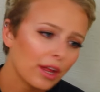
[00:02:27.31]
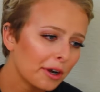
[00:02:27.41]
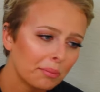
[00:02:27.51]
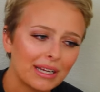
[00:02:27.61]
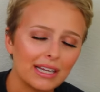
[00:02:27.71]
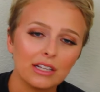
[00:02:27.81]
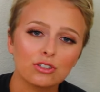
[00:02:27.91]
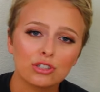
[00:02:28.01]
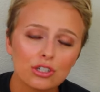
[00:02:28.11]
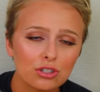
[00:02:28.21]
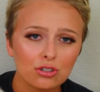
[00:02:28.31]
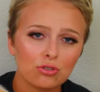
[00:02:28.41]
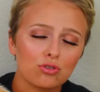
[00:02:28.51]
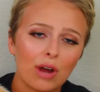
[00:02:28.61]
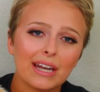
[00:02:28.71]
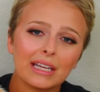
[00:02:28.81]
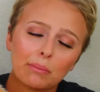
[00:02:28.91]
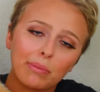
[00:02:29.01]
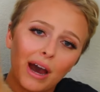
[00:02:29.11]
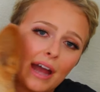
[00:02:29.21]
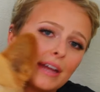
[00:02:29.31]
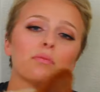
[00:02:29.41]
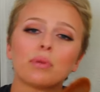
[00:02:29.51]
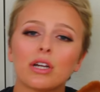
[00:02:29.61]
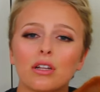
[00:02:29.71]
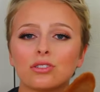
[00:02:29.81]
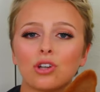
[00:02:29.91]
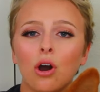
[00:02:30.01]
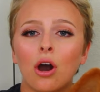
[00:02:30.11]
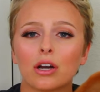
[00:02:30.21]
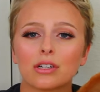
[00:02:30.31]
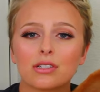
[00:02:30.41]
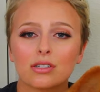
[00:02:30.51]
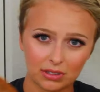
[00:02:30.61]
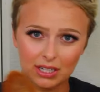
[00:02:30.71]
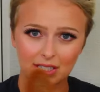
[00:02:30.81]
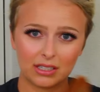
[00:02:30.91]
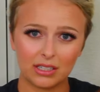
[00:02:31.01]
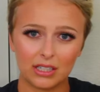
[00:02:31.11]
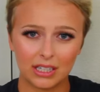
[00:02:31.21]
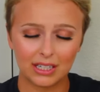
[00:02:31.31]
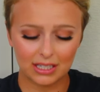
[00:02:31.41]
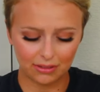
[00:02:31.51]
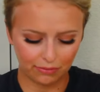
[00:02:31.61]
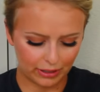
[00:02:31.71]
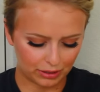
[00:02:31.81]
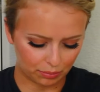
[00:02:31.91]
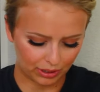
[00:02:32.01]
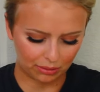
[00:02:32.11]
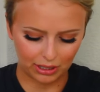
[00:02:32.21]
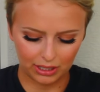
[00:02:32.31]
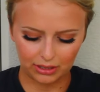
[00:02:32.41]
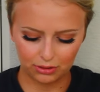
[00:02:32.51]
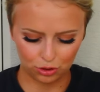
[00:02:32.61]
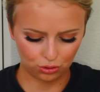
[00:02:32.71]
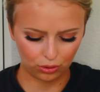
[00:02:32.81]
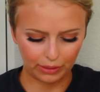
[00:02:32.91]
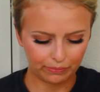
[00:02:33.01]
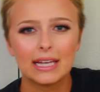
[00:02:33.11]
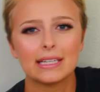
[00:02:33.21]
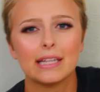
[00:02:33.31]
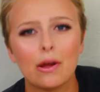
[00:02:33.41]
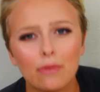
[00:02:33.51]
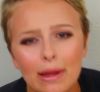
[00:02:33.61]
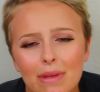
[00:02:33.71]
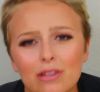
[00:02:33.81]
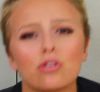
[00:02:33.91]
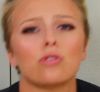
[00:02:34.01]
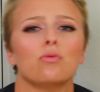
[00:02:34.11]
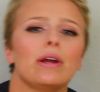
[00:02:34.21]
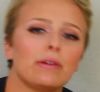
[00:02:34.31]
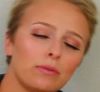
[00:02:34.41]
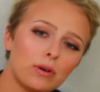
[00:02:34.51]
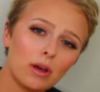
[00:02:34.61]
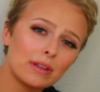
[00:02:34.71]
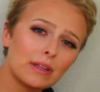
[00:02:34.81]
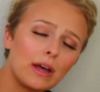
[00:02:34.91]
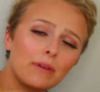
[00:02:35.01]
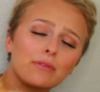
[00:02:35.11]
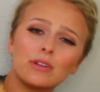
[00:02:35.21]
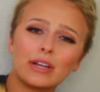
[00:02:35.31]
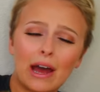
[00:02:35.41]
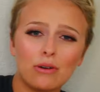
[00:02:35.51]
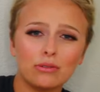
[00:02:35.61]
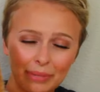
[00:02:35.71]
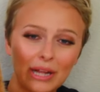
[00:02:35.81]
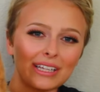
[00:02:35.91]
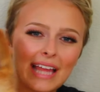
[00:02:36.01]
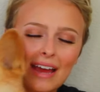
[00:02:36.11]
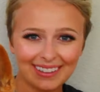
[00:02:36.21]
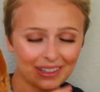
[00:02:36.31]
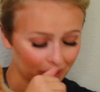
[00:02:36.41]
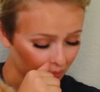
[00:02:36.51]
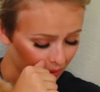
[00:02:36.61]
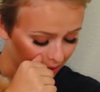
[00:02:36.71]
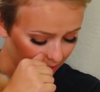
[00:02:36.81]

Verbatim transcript: therapy just to try to get by. But dogs doesn't, he doesn't fail to bring me joy. Isn't that right, mister? Wait, oh, oh, look out. Bear, what's that? Oh,